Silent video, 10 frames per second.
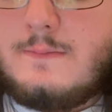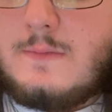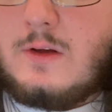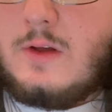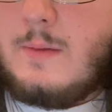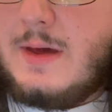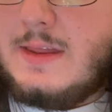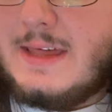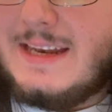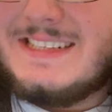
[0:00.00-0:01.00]
so that
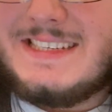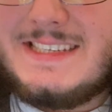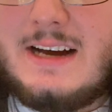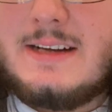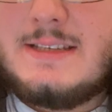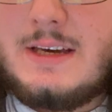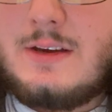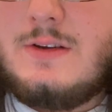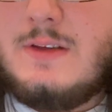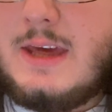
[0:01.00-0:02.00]
means that it is toxic to the